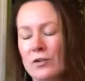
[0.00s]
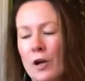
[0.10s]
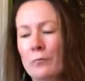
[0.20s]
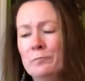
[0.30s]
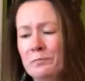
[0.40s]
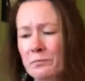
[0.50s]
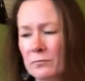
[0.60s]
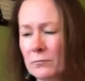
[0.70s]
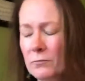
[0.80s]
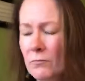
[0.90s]
So
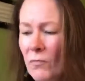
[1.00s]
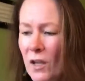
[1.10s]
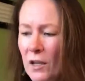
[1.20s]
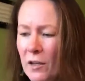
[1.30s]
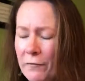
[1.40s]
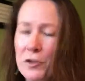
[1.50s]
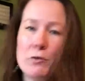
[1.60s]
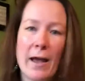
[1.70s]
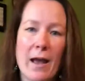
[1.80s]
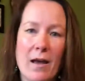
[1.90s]
if
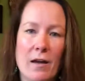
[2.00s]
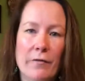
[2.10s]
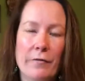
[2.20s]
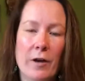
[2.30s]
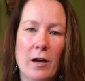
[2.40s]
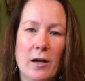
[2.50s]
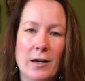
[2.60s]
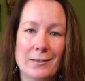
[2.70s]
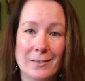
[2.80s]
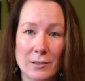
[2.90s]
you have
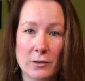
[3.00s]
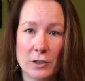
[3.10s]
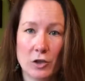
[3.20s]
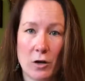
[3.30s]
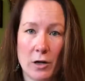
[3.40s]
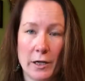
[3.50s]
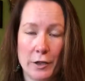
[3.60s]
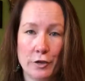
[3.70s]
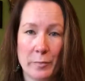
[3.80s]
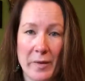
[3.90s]
a steel guitar
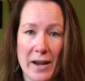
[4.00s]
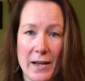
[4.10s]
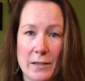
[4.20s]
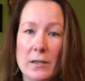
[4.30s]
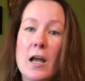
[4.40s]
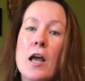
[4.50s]
in your band,